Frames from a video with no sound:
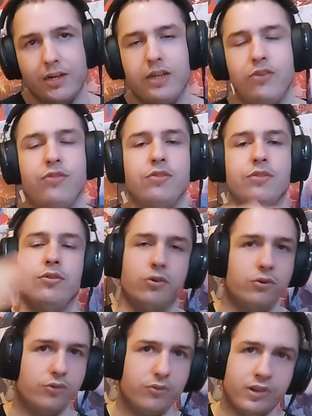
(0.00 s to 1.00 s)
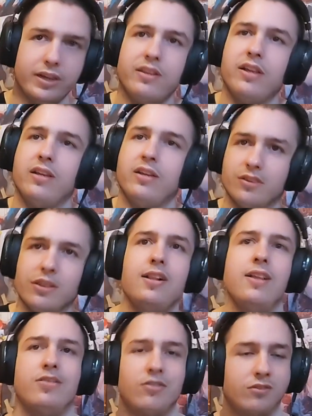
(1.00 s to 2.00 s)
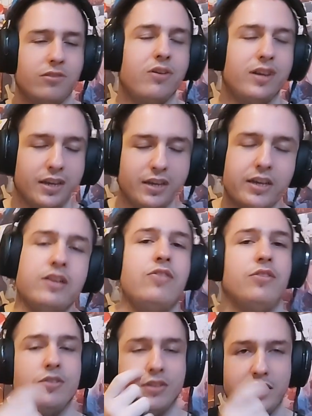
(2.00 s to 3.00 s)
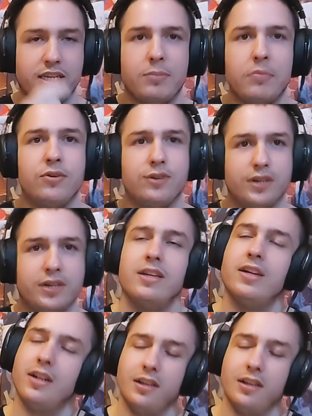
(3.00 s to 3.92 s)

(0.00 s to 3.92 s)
it just goes like that slowly, and just keep going.